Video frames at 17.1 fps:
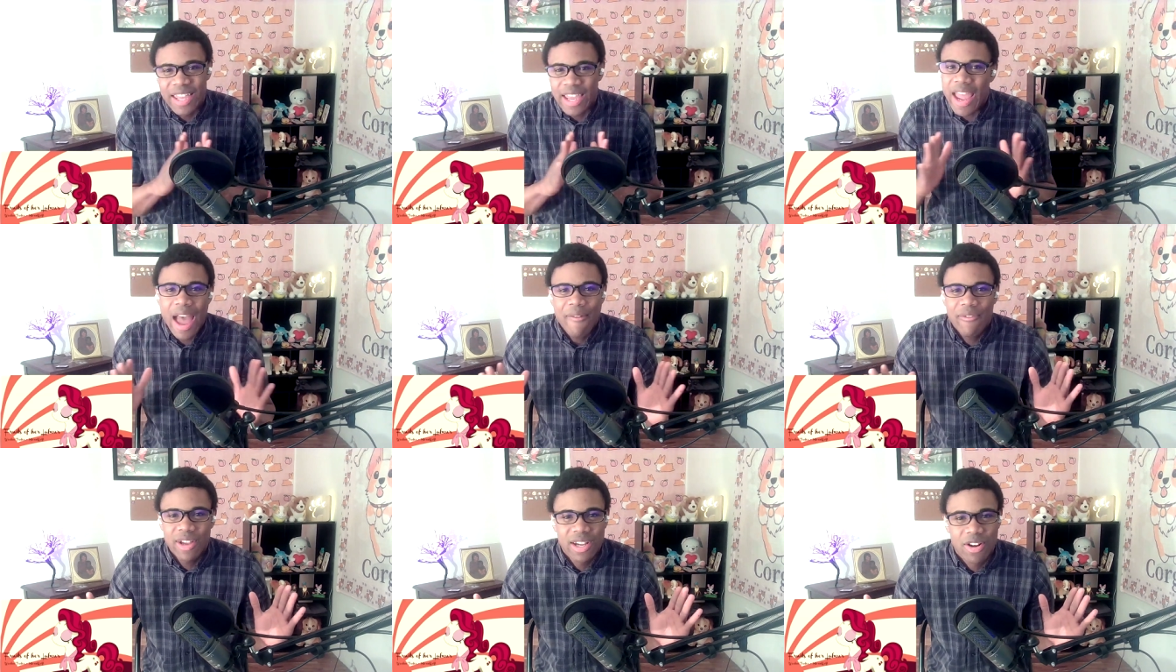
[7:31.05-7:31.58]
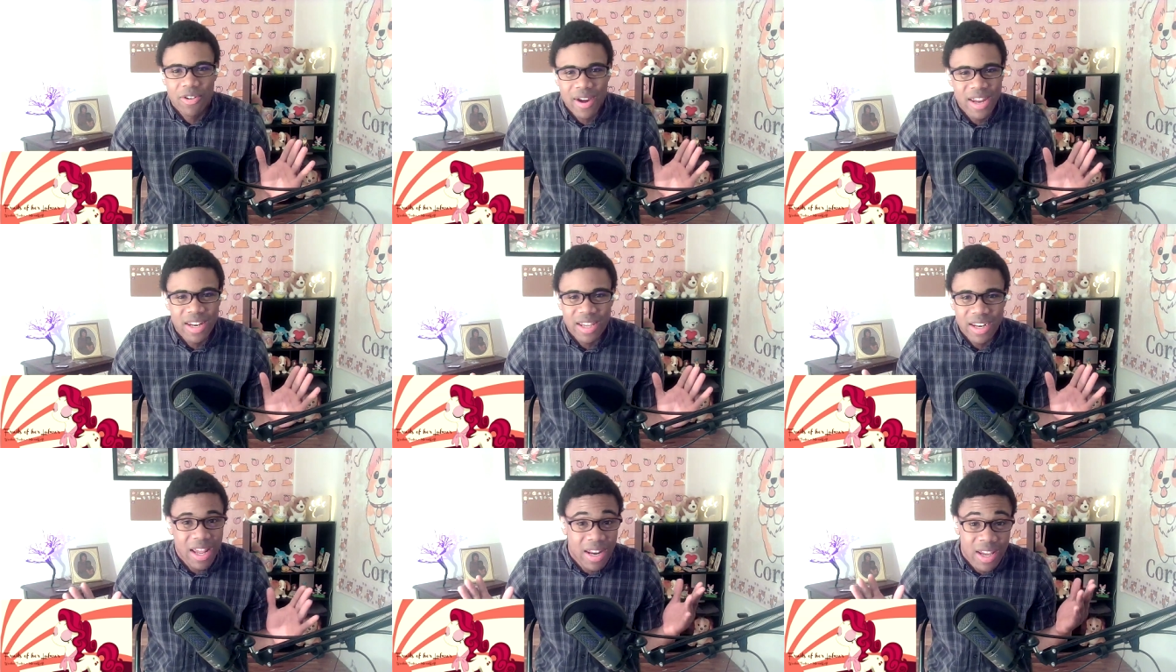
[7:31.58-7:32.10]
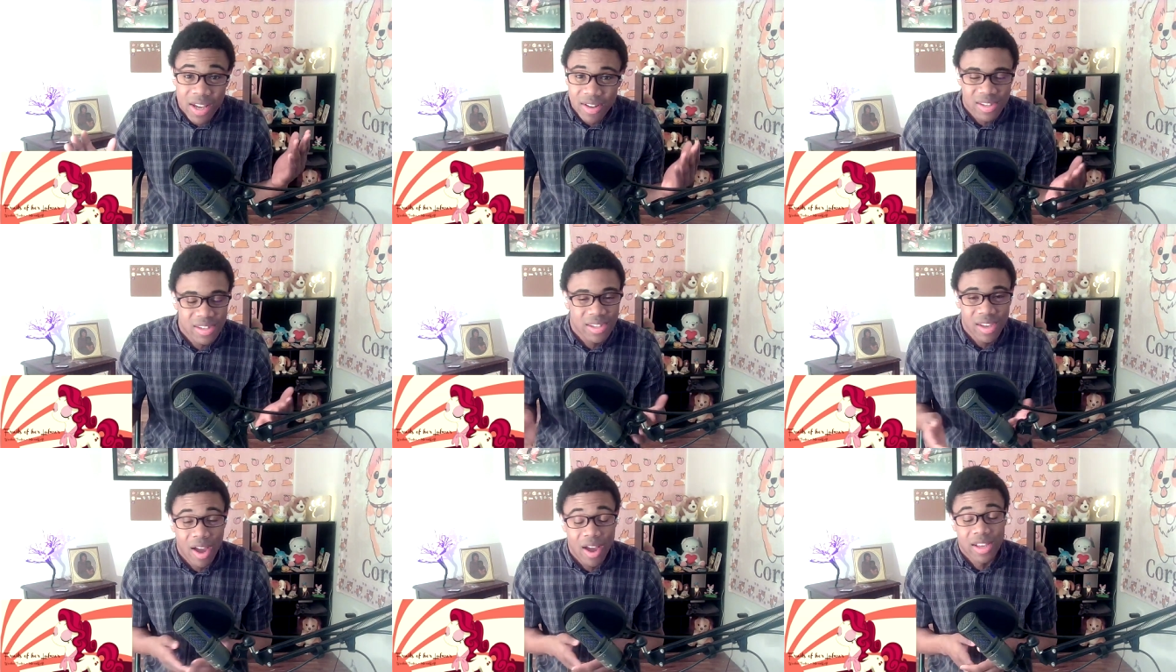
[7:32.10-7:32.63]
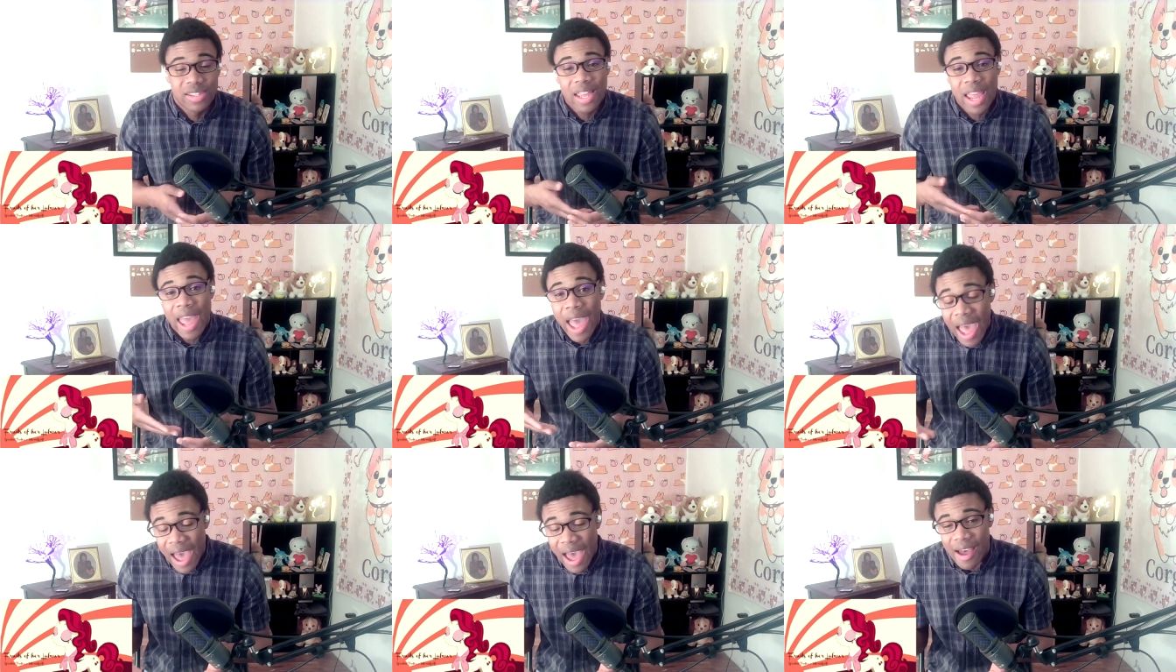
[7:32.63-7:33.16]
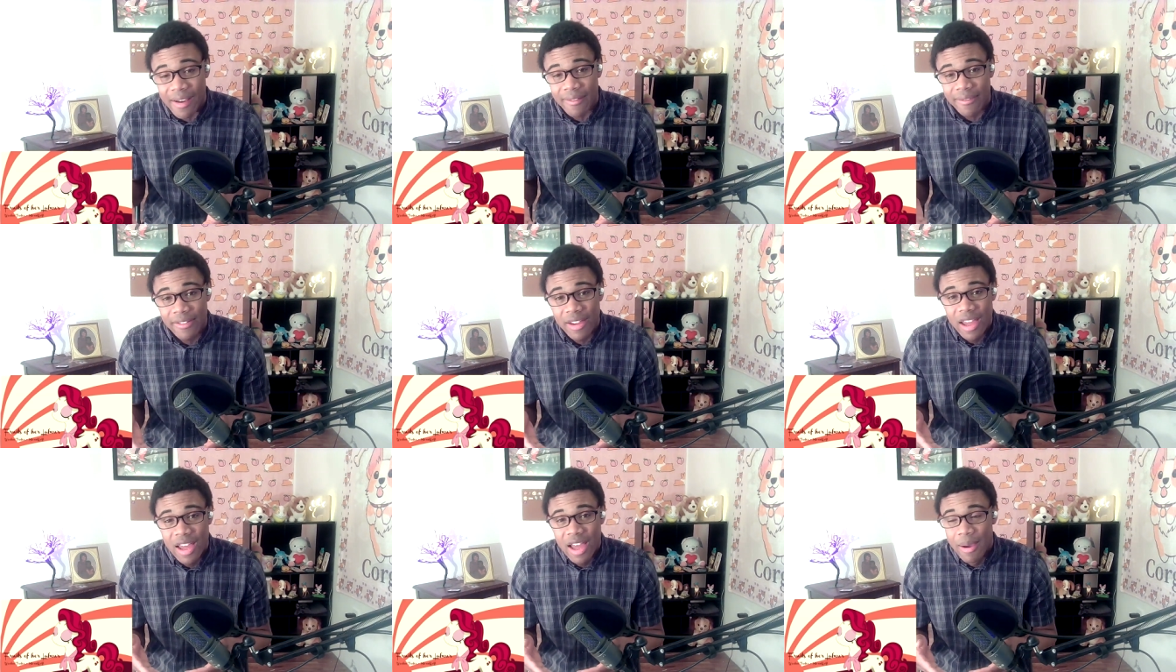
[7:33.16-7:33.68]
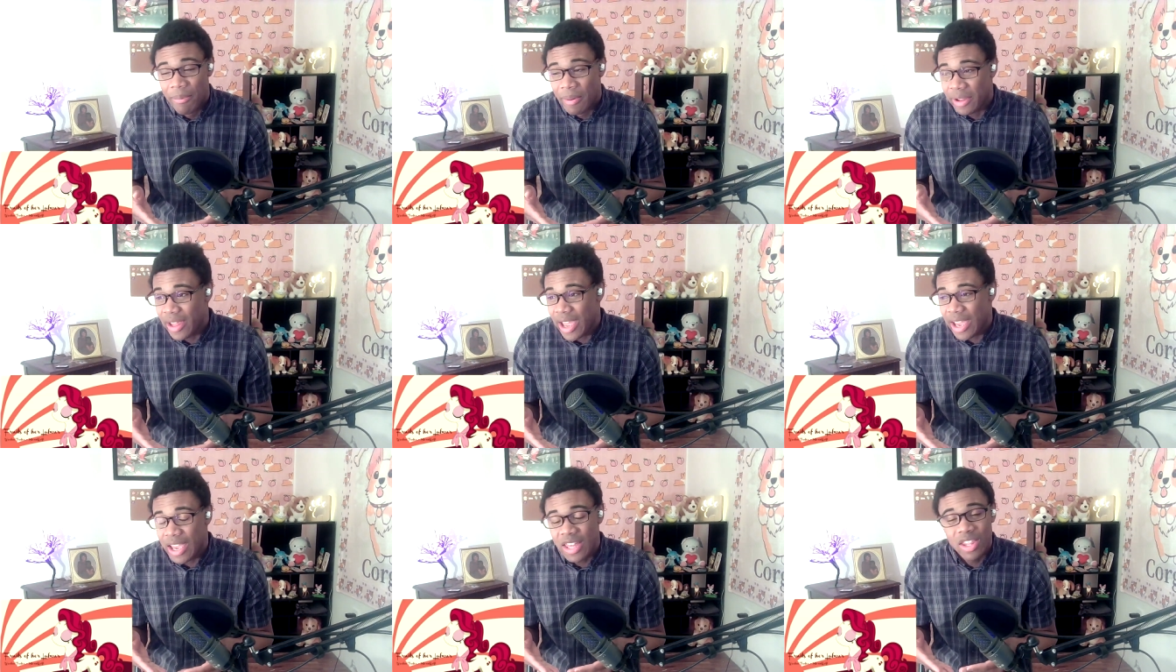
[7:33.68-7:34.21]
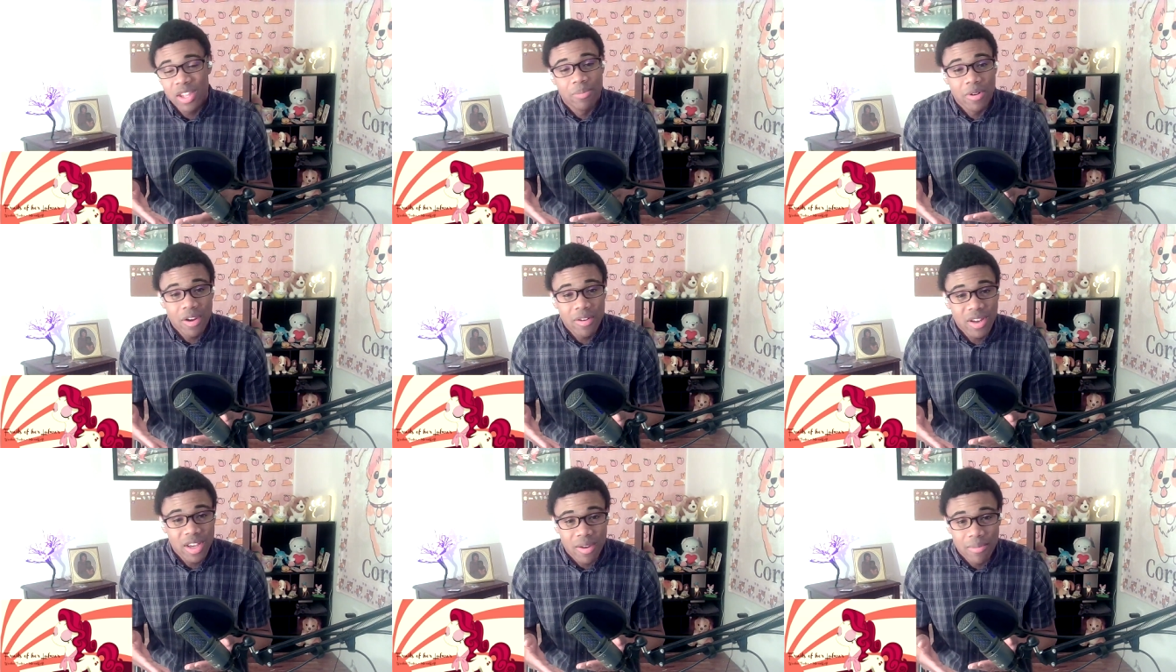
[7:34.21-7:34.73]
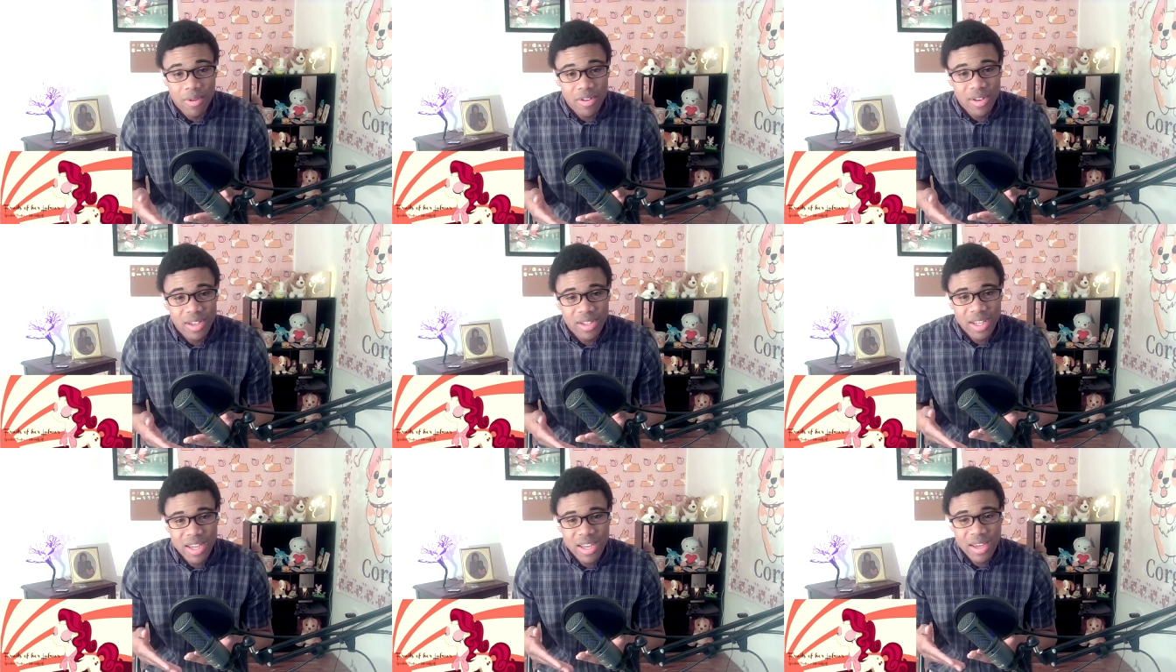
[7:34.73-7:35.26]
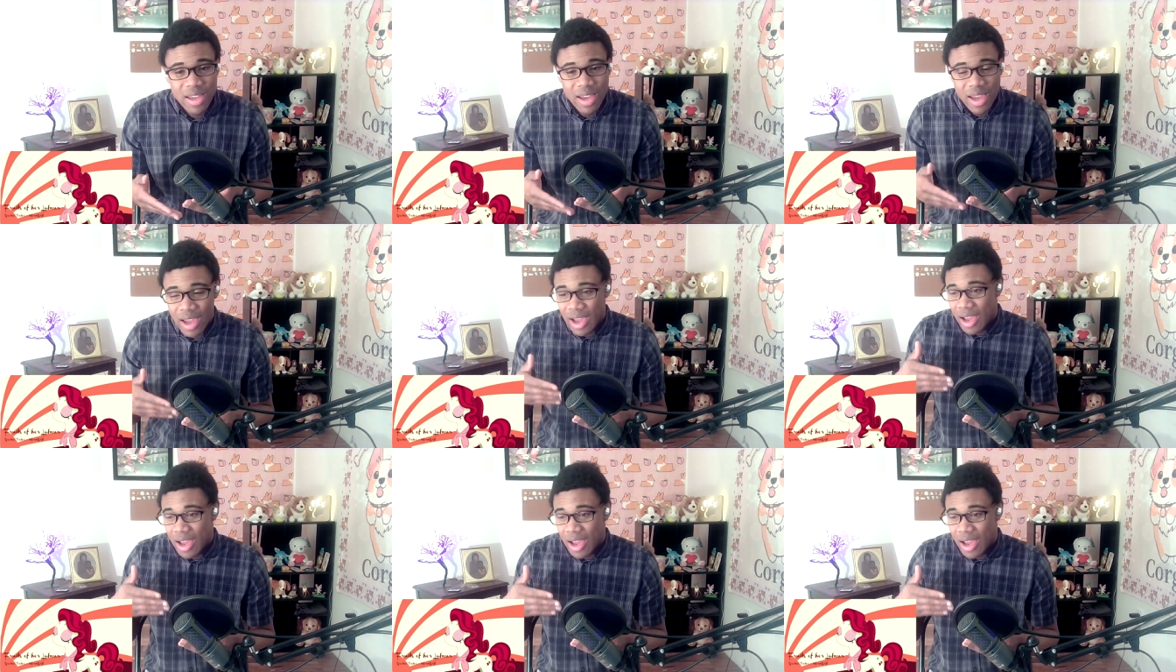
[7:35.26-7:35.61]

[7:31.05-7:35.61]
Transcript: they haven't created any good songs, they have, but like in the brony community,